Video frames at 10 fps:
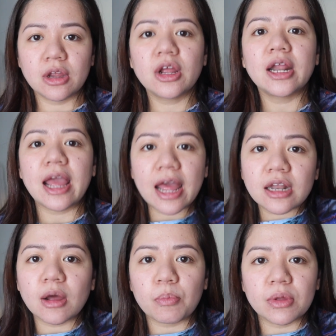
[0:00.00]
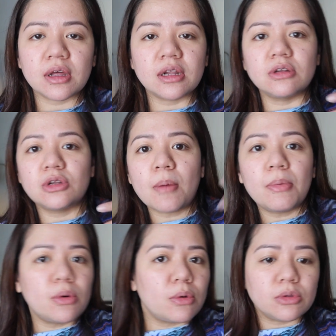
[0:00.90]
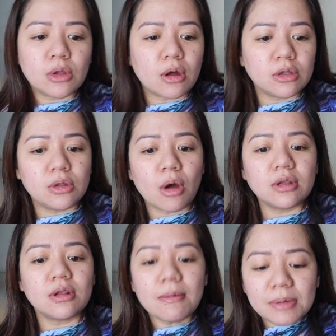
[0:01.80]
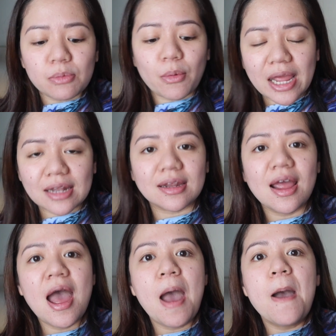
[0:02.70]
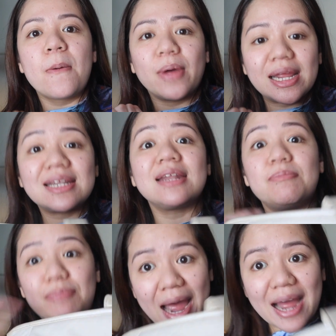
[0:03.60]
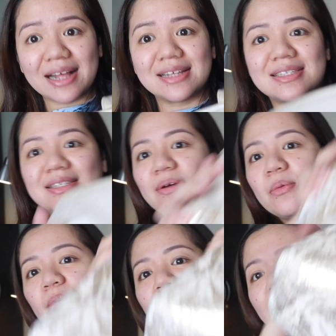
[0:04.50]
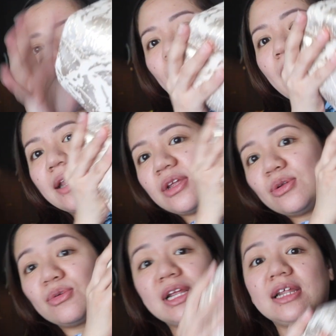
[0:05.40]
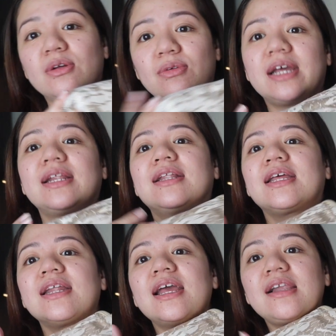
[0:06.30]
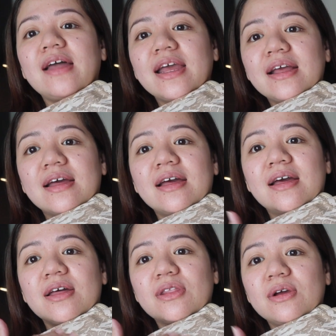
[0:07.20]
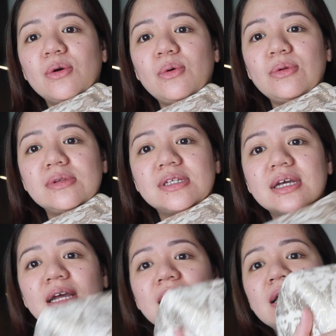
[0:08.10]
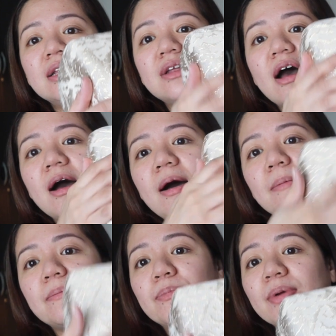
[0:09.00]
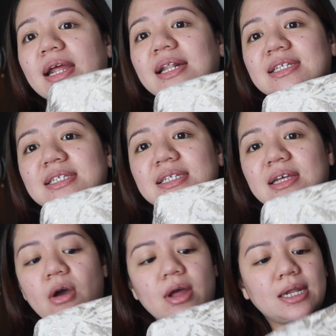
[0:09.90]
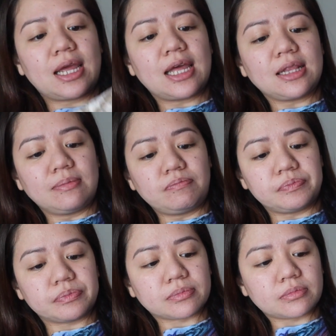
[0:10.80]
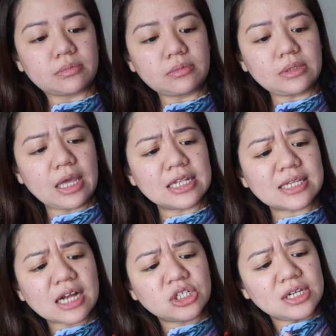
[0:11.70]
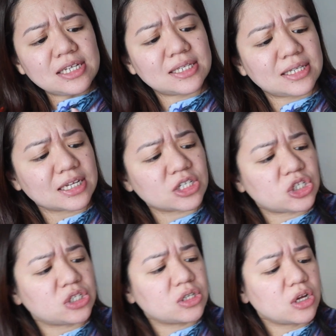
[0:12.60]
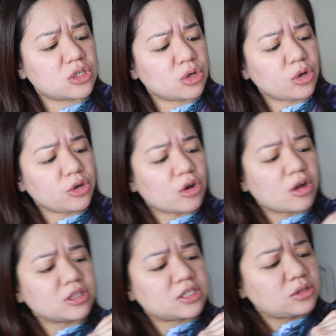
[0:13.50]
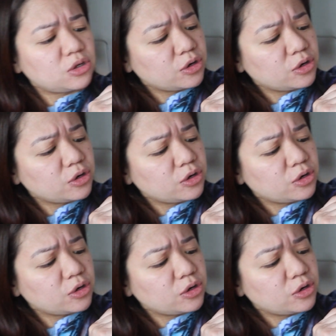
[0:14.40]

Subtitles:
gonna end up with a doubly weighted bags with you, and you really don't like that. And I like the gold prints on it. It's actually stitched, so it's